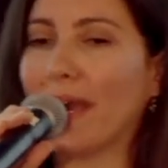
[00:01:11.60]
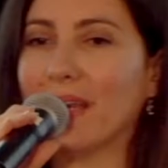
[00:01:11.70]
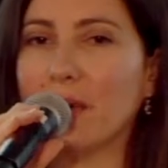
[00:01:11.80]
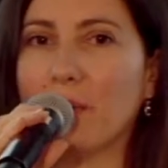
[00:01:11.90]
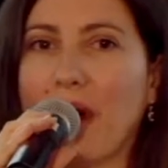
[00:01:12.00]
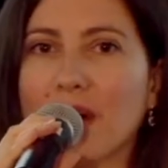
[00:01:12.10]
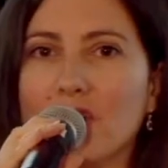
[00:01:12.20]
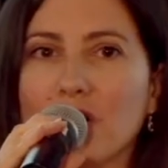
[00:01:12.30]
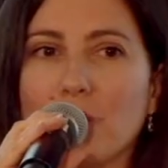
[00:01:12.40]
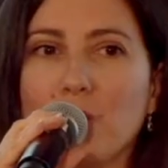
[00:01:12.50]
any
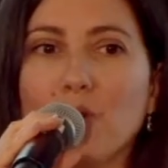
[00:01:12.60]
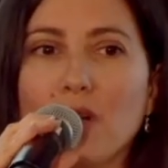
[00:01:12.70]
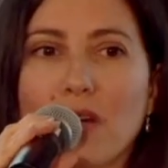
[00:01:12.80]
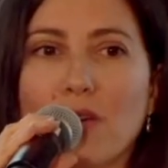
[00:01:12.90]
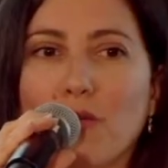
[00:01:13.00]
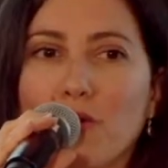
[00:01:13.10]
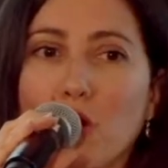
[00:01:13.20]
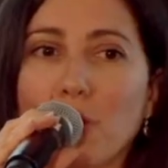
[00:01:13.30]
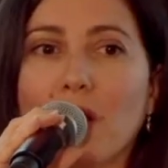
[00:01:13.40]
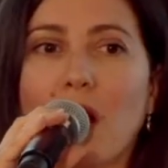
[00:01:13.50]
magic bullet or
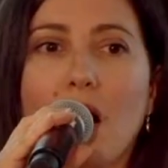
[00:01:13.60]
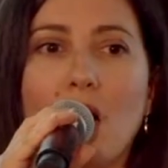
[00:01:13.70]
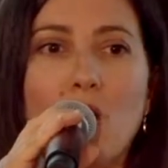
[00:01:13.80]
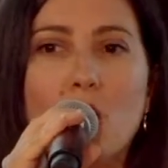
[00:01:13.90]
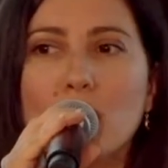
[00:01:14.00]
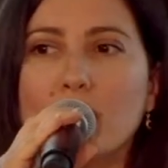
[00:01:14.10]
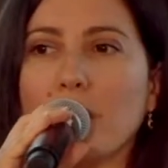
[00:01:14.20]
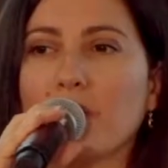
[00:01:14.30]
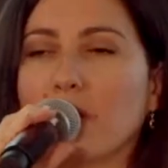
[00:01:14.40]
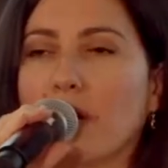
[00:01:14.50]
formula or
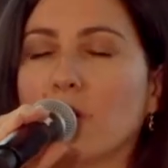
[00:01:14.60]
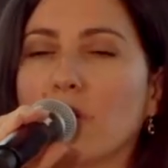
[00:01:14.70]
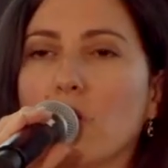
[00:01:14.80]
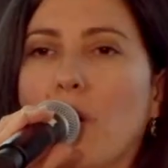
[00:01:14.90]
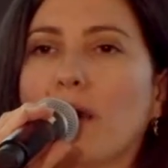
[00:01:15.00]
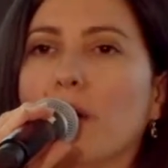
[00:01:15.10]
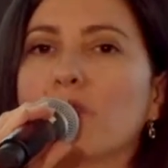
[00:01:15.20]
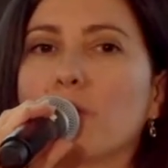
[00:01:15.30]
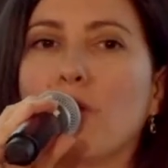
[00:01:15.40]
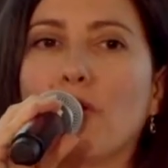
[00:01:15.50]
something like when you wake
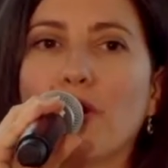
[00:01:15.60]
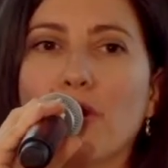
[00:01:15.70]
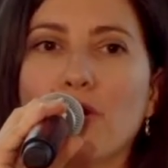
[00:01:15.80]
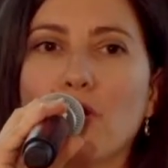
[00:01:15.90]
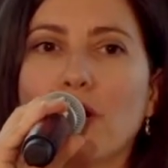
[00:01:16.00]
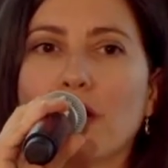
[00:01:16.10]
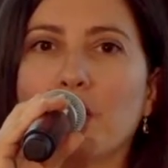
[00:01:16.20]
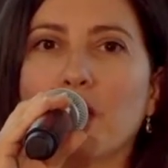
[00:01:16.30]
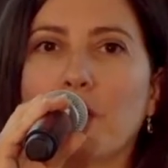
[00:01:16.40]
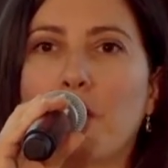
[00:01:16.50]
up tomorrow, you're going to
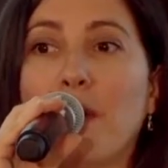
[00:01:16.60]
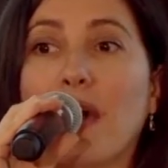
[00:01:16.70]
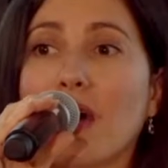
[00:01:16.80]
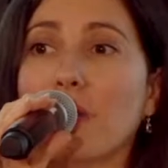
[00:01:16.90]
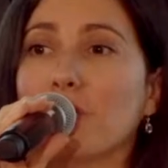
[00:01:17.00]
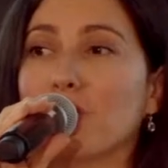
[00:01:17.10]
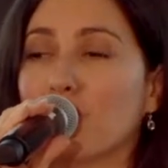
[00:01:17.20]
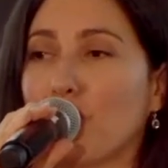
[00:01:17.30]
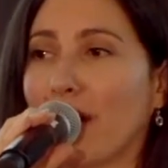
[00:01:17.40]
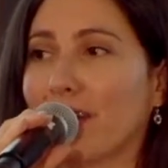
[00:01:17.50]
be, bam,
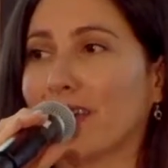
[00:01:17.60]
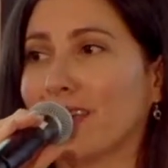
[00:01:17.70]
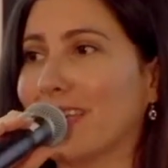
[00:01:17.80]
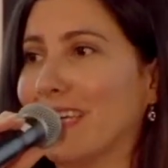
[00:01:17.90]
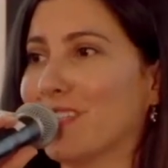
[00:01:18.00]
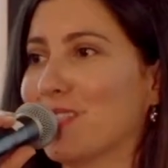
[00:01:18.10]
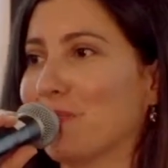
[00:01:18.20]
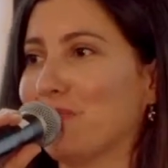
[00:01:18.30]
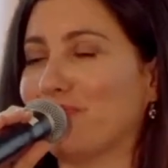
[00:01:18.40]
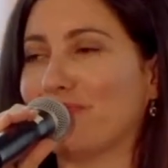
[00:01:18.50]
drowning in leads.
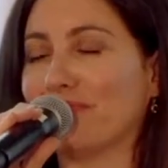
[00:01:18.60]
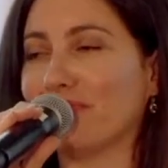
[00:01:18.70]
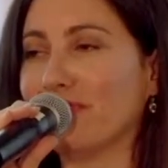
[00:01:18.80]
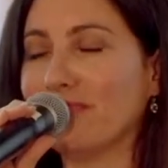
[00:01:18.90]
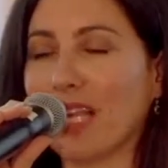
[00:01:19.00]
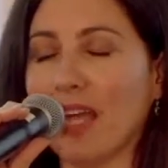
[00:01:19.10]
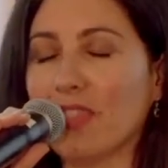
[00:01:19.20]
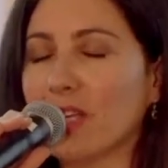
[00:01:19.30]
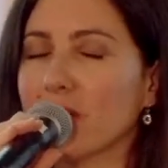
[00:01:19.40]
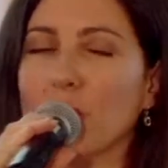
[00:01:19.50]

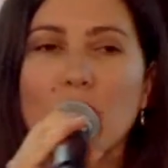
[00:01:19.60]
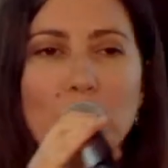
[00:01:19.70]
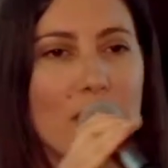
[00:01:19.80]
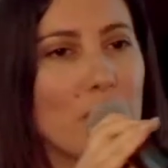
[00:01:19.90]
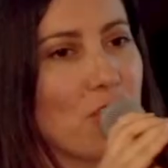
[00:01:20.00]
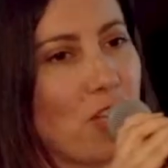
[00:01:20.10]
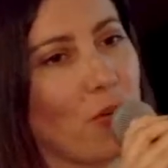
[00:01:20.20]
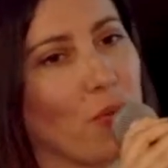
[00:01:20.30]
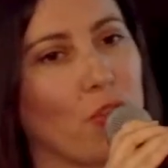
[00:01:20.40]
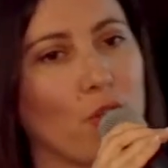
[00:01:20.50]
That's not what I'm going to be
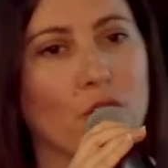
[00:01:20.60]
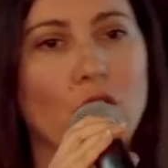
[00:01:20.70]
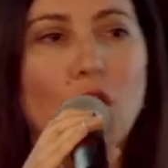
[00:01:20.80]
sharing with you.